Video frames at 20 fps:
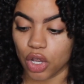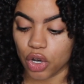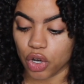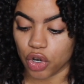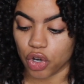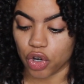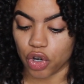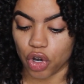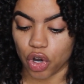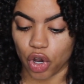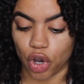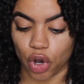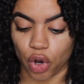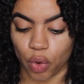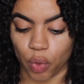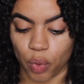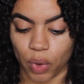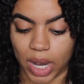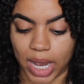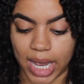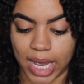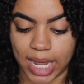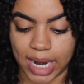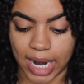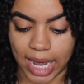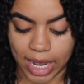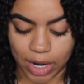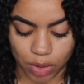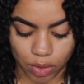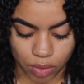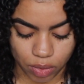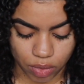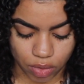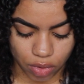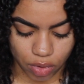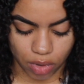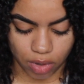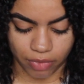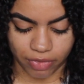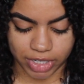No, and I don't
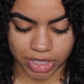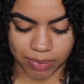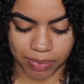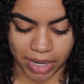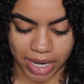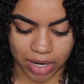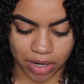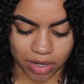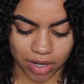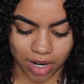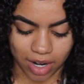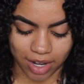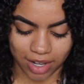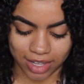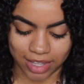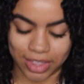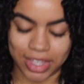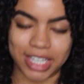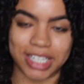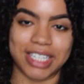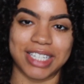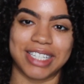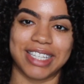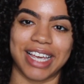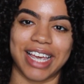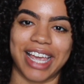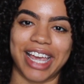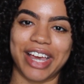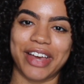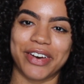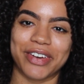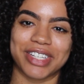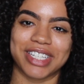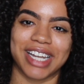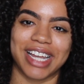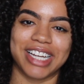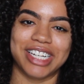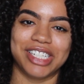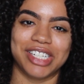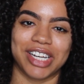know if it's bad or not. This is the Eco
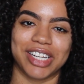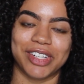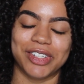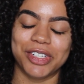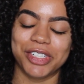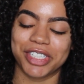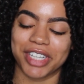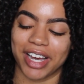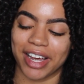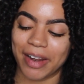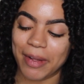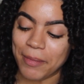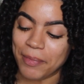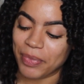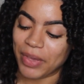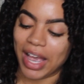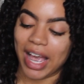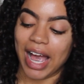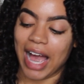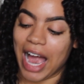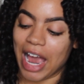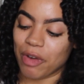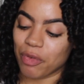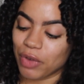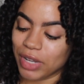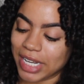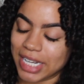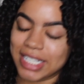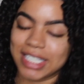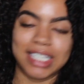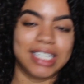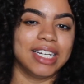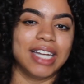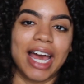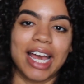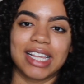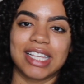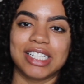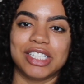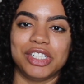Slay Jello Shot. I really did
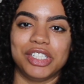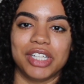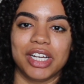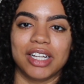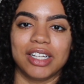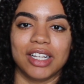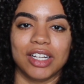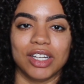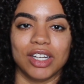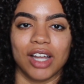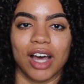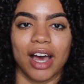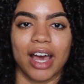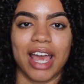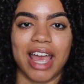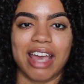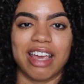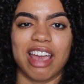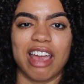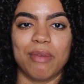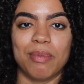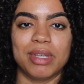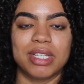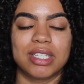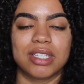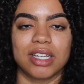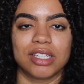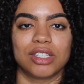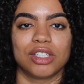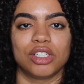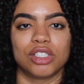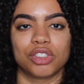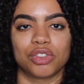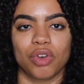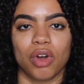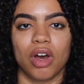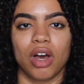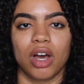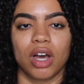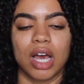like this gel a lot. It gave me such a
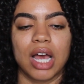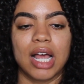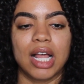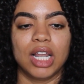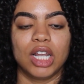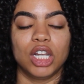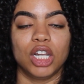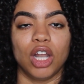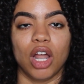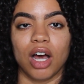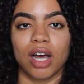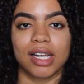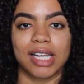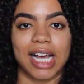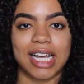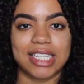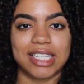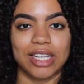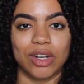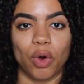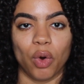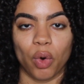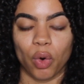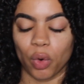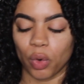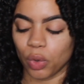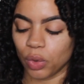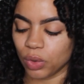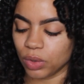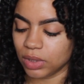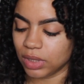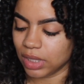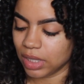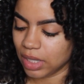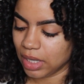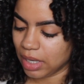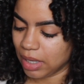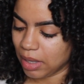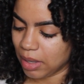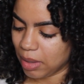strong, long-lasting hold,
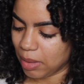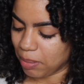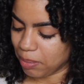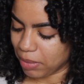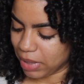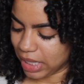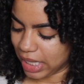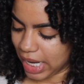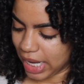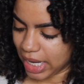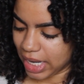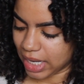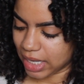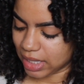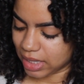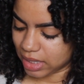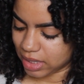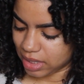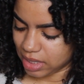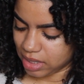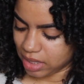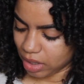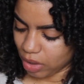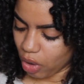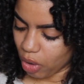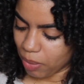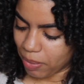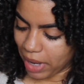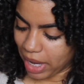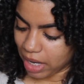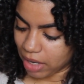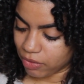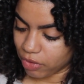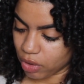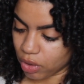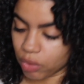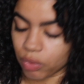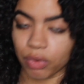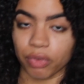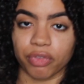but does it go bad if you
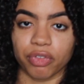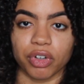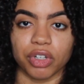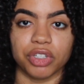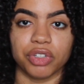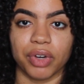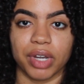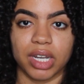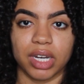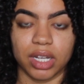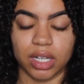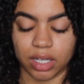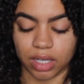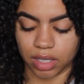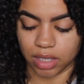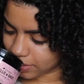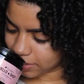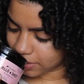don't refrigerate it?